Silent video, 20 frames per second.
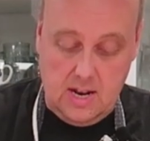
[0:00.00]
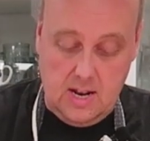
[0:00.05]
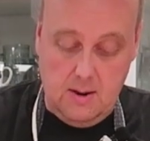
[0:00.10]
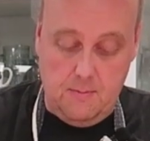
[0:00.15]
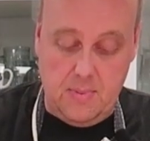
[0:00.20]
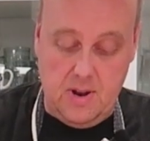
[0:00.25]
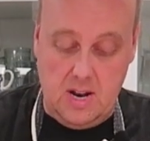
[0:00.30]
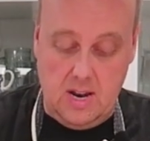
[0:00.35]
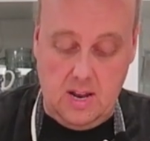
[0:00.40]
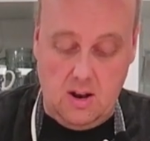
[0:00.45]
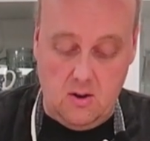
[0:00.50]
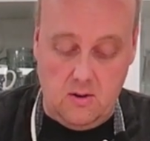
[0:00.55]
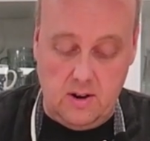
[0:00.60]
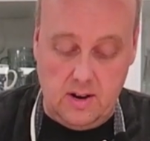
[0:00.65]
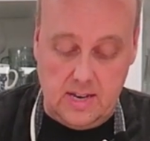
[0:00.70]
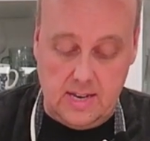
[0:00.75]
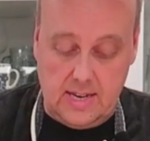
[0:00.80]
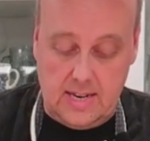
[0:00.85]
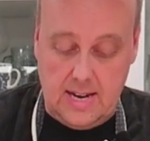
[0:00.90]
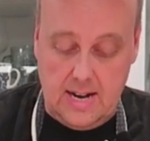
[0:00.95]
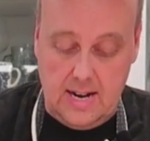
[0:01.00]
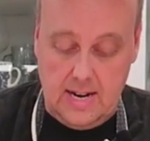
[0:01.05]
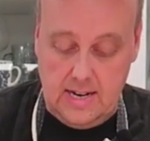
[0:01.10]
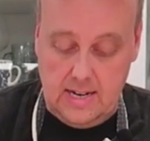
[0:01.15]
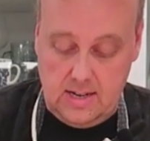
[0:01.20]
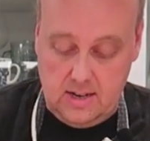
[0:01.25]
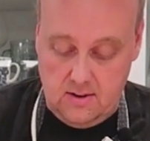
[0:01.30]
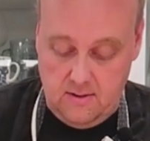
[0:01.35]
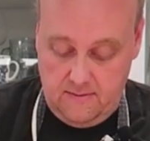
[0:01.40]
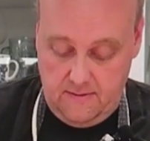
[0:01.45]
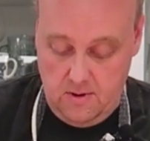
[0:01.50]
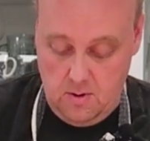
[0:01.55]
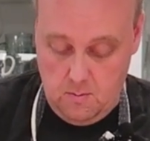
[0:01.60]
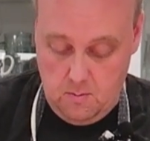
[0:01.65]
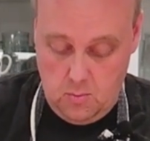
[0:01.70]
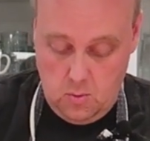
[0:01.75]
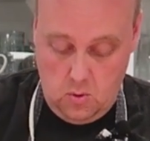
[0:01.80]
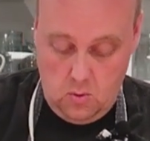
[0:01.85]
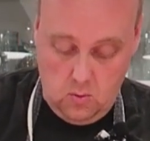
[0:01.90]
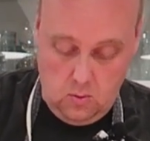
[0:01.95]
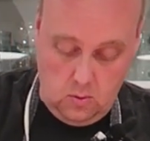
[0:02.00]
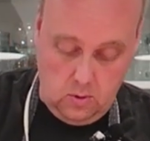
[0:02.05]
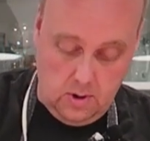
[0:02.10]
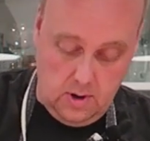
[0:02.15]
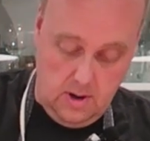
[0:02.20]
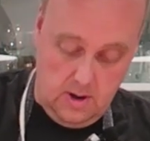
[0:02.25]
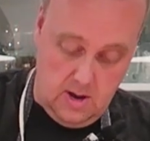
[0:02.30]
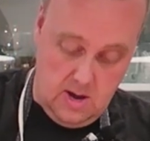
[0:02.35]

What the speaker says: depending on the size of your mold.